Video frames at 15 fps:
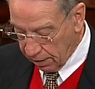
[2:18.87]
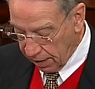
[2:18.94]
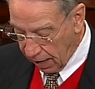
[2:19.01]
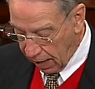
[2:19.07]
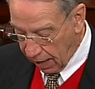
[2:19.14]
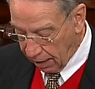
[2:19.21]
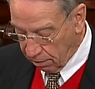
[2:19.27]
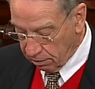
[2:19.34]
the
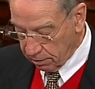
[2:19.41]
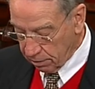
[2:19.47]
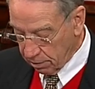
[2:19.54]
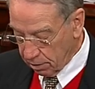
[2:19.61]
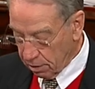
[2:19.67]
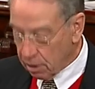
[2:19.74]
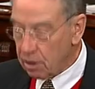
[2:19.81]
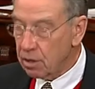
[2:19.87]
aisle
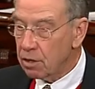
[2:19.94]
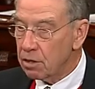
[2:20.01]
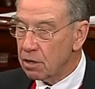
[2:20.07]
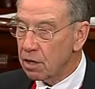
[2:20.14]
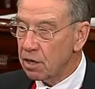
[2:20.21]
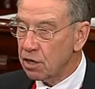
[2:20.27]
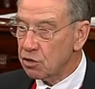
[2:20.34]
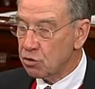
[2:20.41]

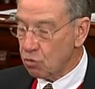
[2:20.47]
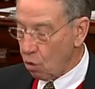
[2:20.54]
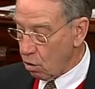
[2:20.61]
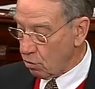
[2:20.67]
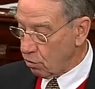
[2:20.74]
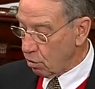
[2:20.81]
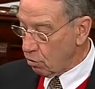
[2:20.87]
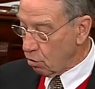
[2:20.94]
to
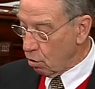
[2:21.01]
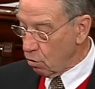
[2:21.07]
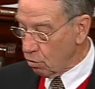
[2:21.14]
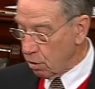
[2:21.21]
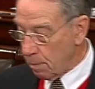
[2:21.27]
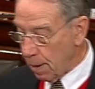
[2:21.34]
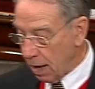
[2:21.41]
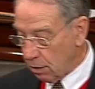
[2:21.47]
distort the
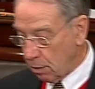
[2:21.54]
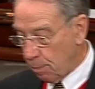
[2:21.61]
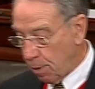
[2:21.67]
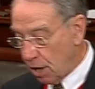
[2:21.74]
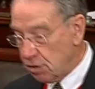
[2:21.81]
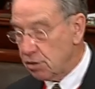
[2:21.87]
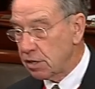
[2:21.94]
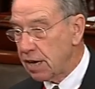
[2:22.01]
truth about the
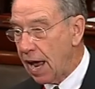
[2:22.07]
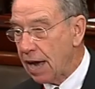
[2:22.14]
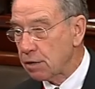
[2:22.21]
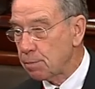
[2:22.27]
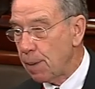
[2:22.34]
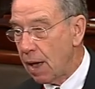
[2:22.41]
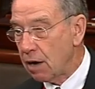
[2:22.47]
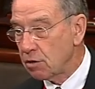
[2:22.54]
present tax
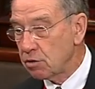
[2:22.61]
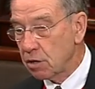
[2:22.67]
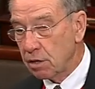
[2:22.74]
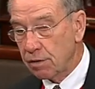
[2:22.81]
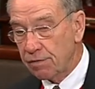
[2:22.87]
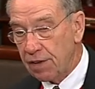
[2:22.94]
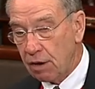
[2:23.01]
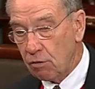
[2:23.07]
policy of
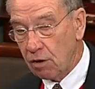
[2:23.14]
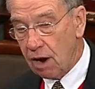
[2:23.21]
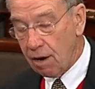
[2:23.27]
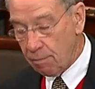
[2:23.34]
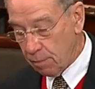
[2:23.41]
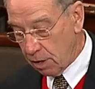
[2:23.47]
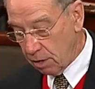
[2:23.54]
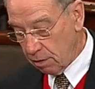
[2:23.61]
the federal
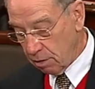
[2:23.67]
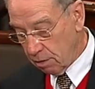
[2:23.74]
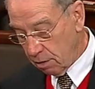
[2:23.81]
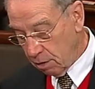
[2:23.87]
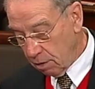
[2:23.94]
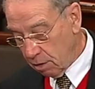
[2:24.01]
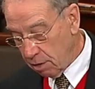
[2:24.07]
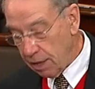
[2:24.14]
government.
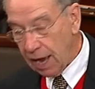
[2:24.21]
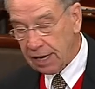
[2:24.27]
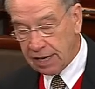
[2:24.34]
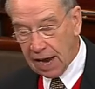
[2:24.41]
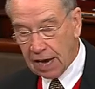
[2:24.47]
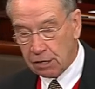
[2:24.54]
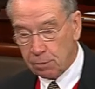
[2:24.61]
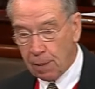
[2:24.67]
That
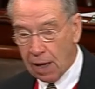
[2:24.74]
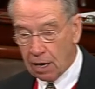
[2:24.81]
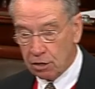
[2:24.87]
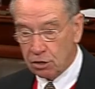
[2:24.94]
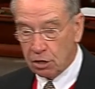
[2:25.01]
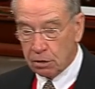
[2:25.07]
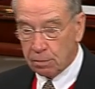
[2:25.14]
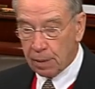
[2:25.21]
tax
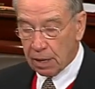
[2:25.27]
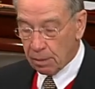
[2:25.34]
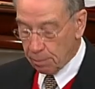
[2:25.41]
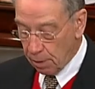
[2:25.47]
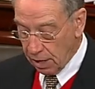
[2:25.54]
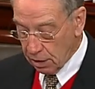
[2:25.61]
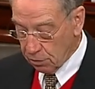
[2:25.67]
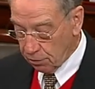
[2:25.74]
policy has been in
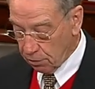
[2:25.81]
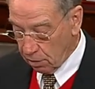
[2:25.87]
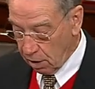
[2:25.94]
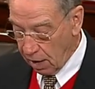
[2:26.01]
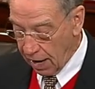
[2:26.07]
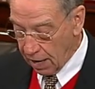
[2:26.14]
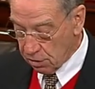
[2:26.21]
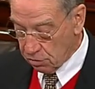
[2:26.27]
place for the
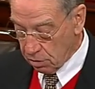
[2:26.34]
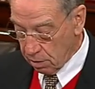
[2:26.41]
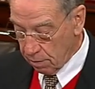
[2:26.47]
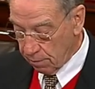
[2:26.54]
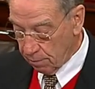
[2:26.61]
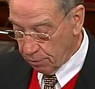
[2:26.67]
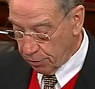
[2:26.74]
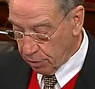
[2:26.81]
last
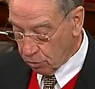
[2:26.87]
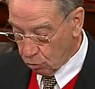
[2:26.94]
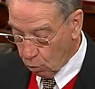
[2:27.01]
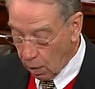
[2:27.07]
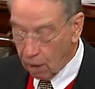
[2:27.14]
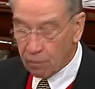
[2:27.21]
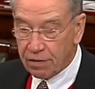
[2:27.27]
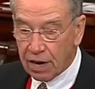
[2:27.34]

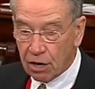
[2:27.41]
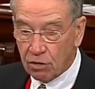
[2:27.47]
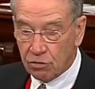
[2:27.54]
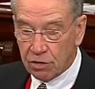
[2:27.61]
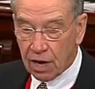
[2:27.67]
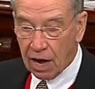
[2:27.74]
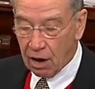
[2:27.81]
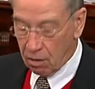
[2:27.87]
12
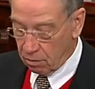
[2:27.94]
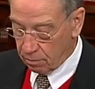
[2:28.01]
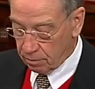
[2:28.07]
years now.